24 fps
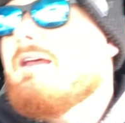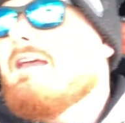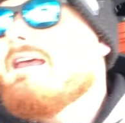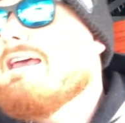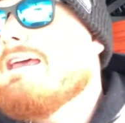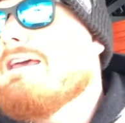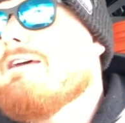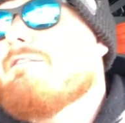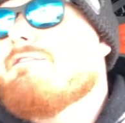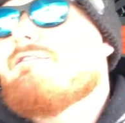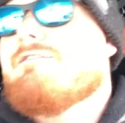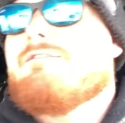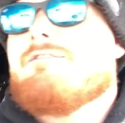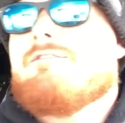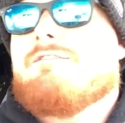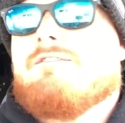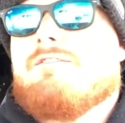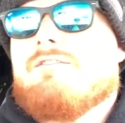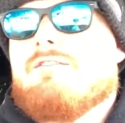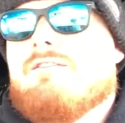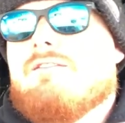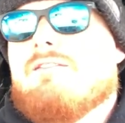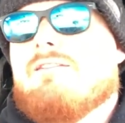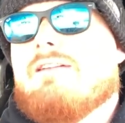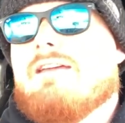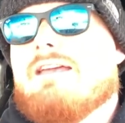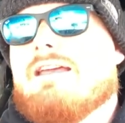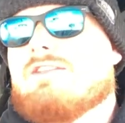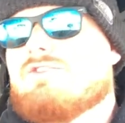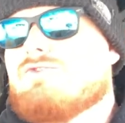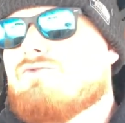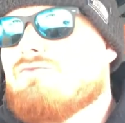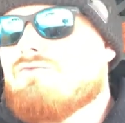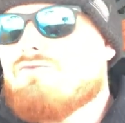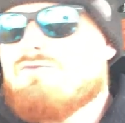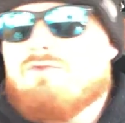if
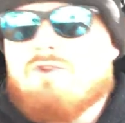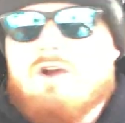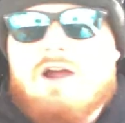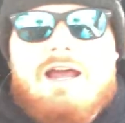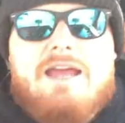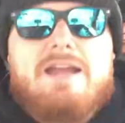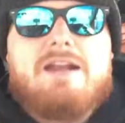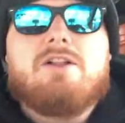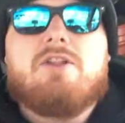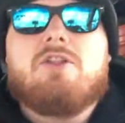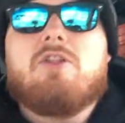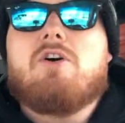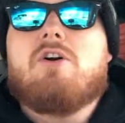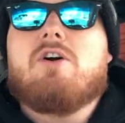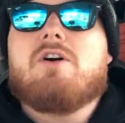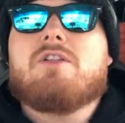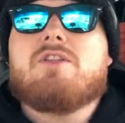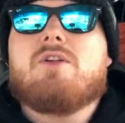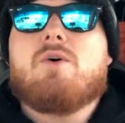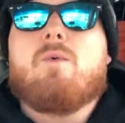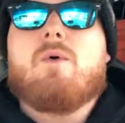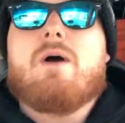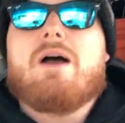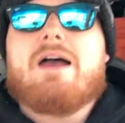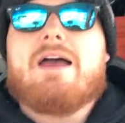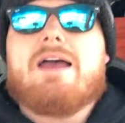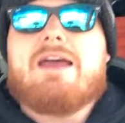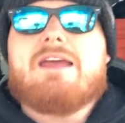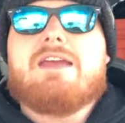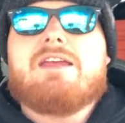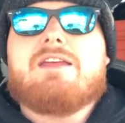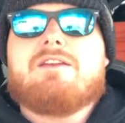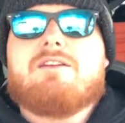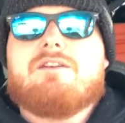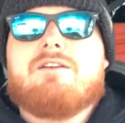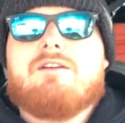it's right along the
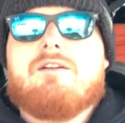way